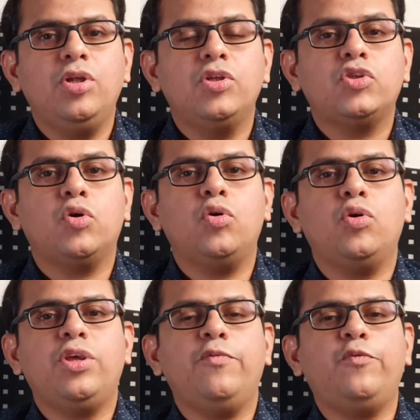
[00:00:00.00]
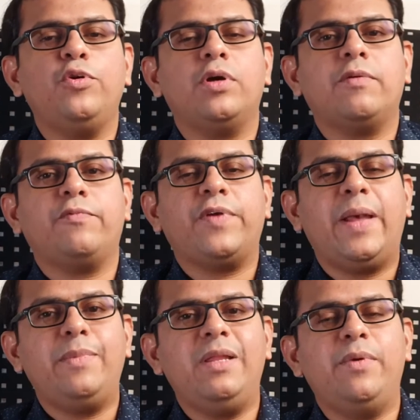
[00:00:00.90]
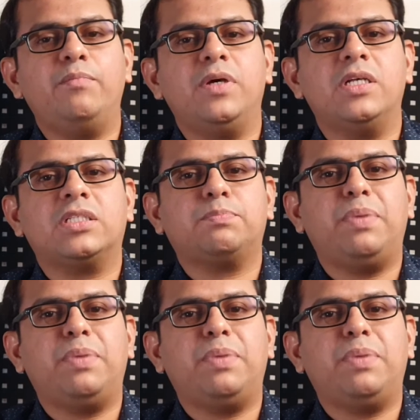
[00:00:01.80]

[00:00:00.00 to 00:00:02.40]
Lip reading: So if your family members,